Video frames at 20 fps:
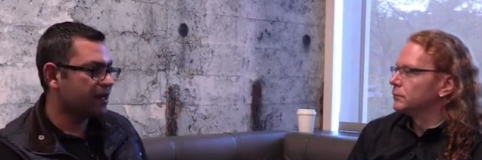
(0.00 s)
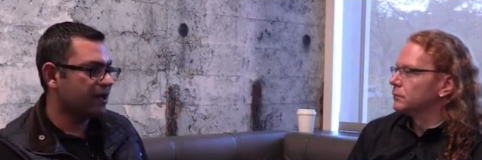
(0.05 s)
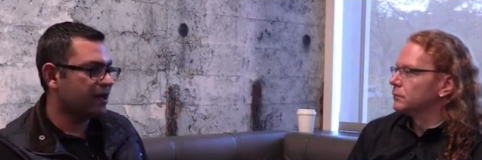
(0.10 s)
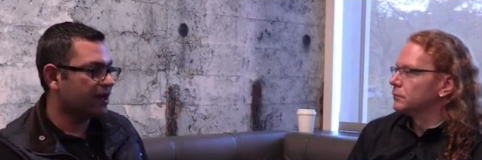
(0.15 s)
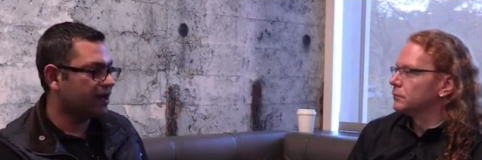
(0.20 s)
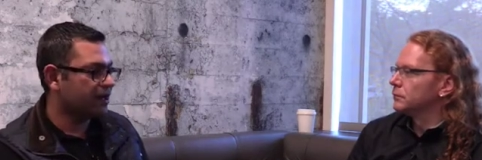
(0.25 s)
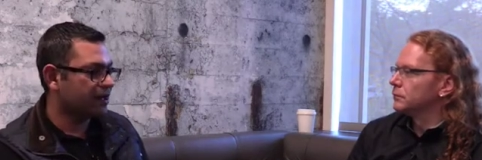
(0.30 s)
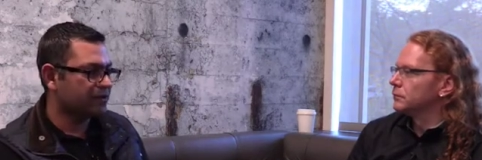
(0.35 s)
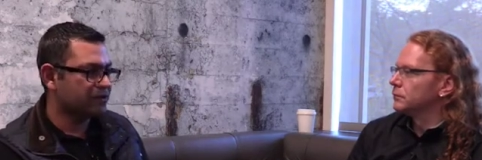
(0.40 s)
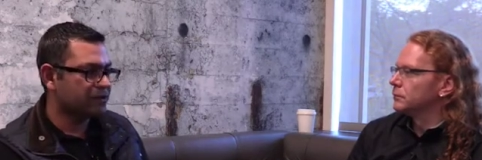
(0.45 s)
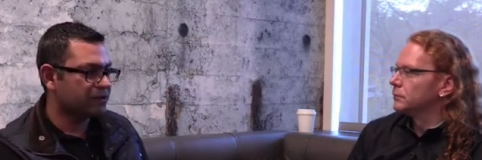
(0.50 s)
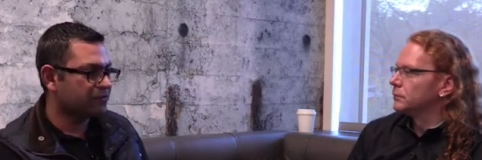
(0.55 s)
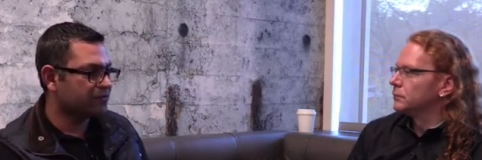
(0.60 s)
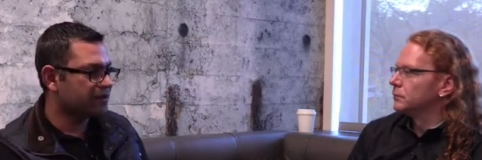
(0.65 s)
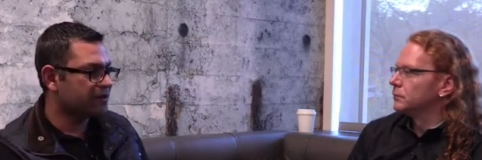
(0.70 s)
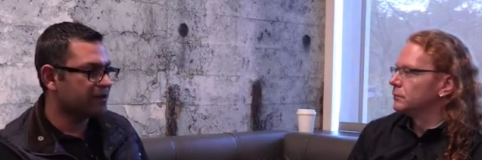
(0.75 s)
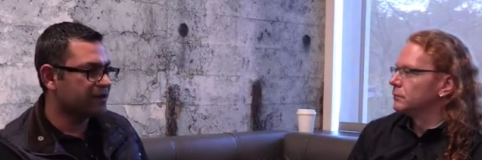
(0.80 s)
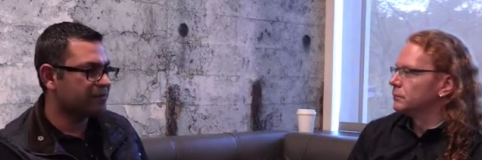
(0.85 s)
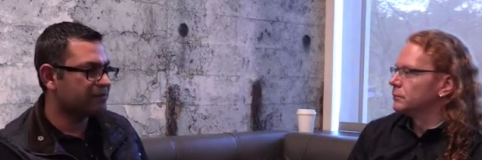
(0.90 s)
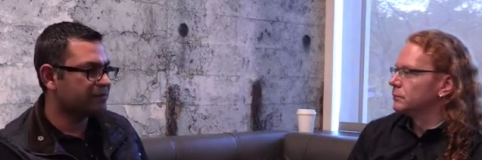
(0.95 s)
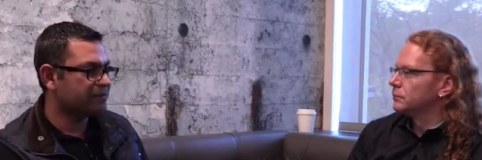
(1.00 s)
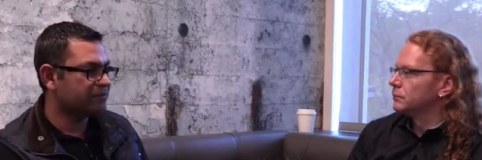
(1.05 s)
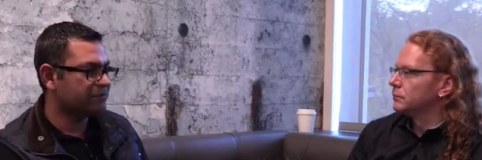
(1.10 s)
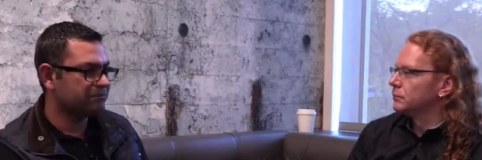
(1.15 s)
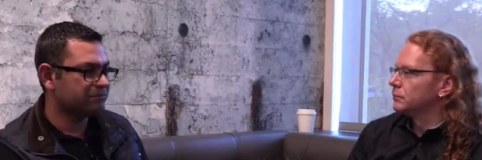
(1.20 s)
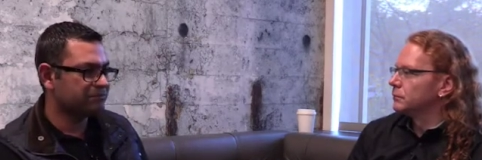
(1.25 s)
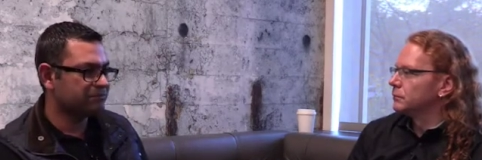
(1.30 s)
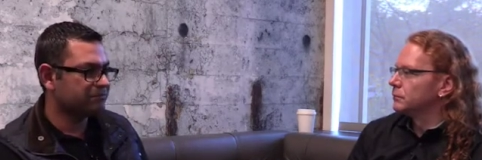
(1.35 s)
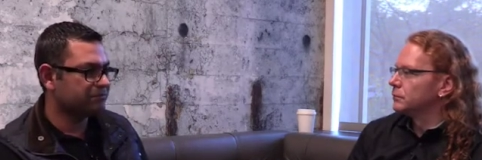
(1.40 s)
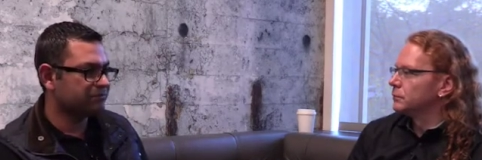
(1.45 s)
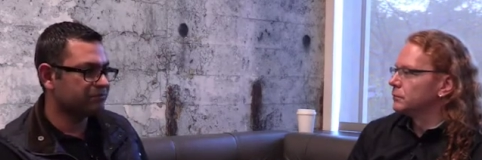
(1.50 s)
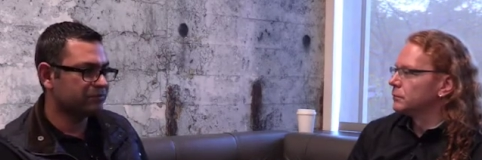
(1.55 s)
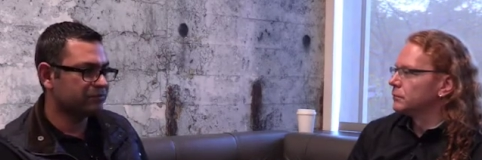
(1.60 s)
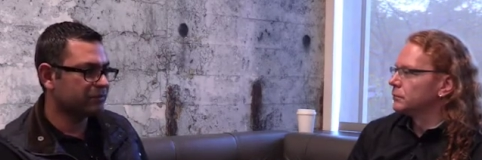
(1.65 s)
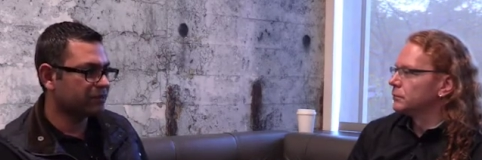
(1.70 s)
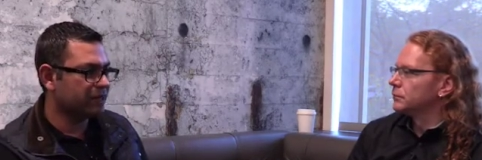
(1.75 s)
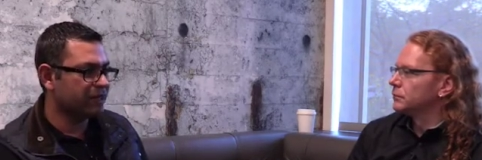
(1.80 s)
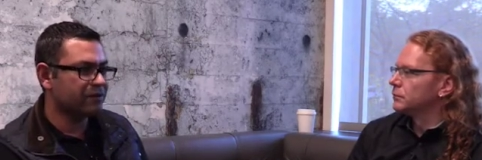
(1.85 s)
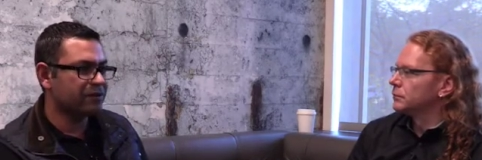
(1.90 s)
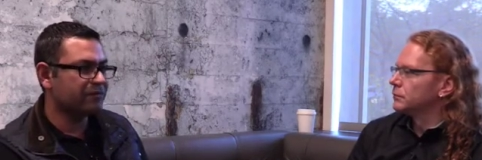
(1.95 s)
Speaker 1: Uh, you know we are
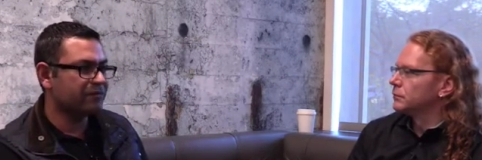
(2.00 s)
think